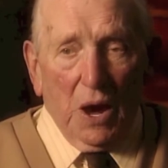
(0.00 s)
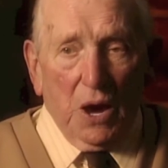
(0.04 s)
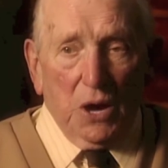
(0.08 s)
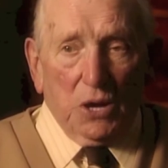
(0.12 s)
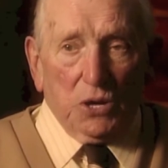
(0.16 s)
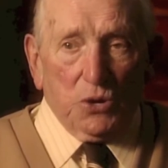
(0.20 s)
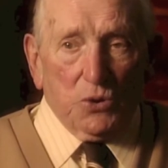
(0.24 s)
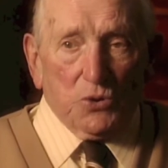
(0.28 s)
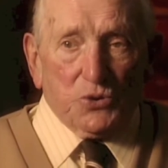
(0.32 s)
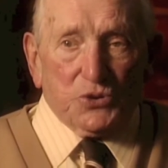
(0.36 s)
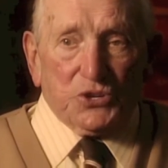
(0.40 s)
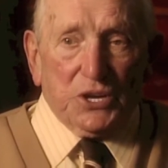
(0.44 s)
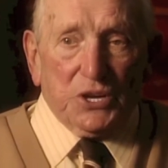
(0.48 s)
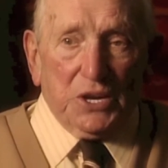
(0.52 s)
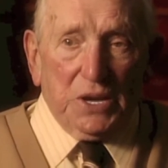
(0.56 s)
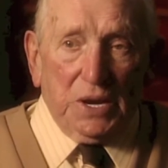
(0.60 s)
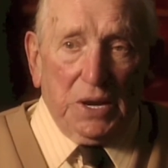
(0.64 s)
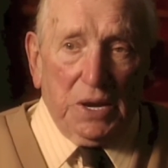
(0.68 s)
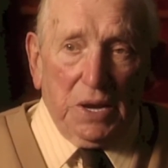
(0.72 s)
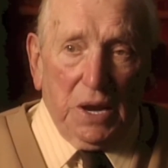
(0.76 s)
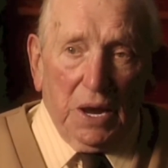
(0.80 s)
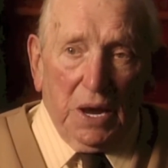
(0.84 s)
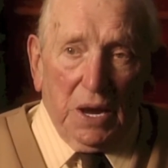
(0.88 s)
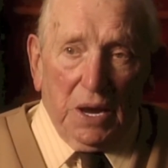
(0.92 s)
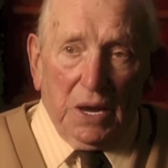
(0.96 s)
You
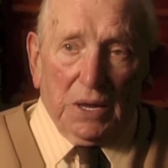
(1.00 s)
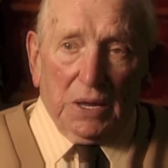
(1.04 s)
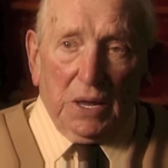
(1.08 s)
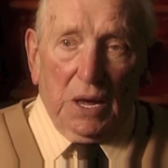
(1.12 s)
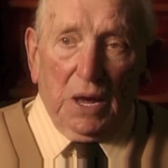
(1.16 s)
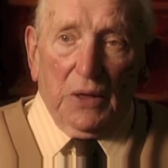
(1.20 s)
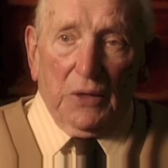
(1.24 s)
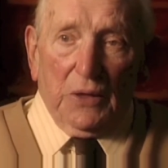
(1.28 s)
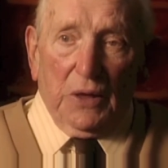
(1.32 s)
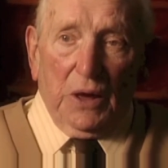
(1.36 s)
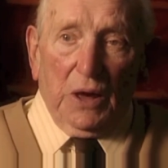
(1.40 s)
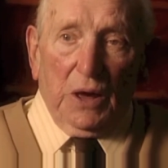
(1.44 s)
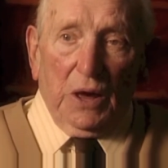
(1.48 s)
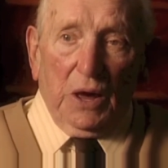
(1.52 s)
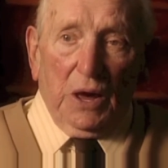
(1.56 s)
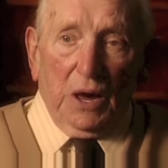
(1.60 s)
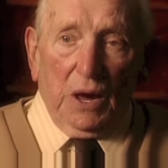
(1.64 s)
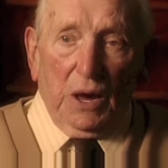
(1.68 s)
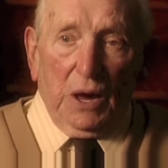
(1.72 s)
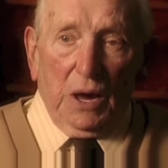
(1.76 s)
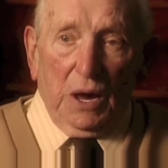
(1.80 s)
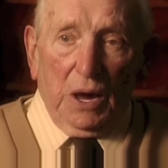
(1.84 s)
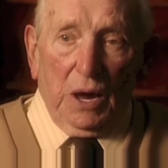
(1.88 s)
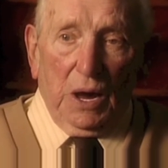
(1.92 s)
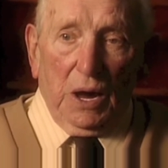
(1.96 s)
see,
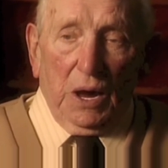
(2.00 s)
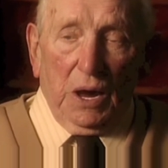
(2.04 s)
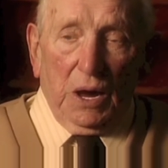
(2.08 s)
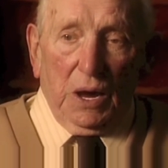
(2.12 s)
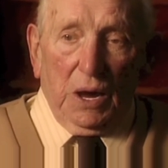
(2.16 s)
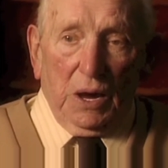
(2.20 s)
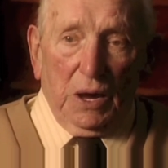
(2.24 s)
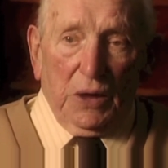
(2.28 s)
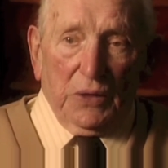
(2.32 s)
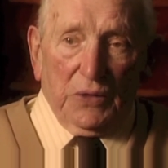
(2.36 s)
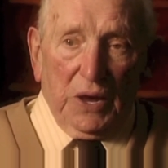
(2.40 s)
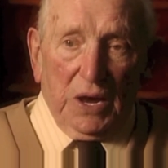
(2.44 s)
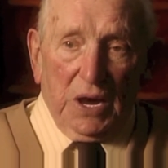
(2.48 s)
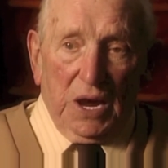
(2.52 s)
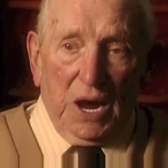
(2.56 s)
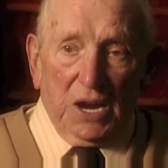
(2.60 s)
they